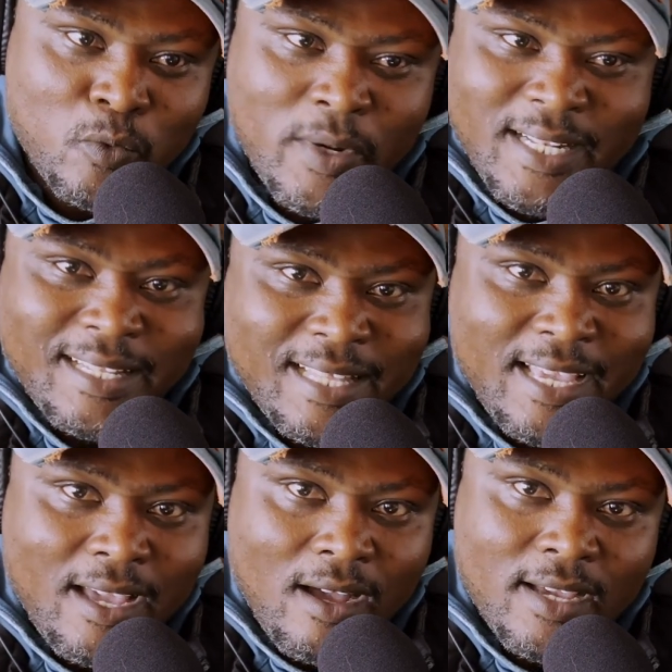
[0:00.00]
when
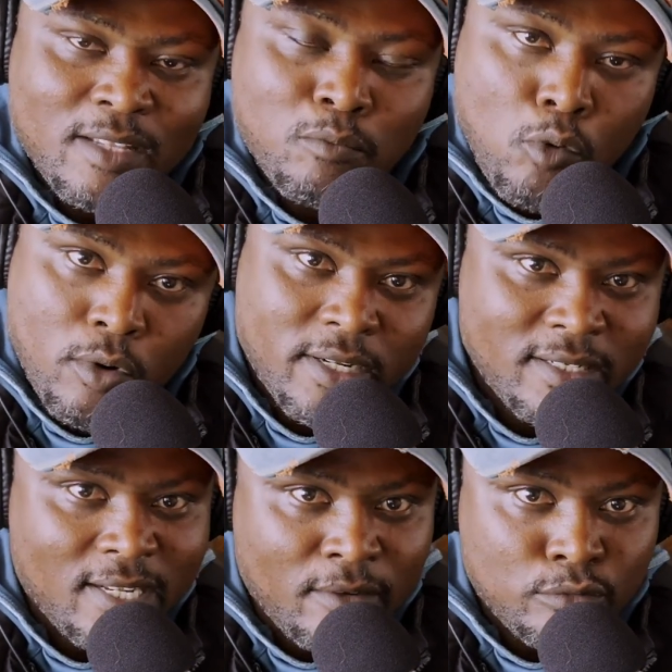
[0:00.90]
they are important
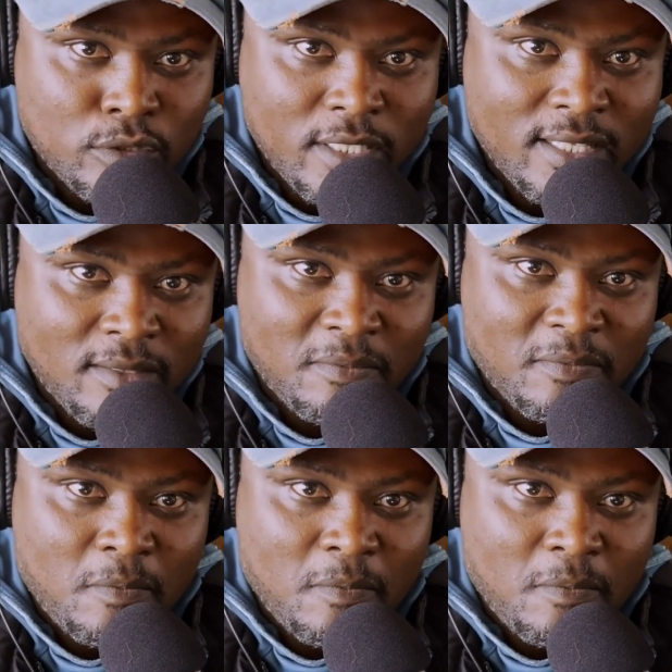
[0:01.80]
enough to say them.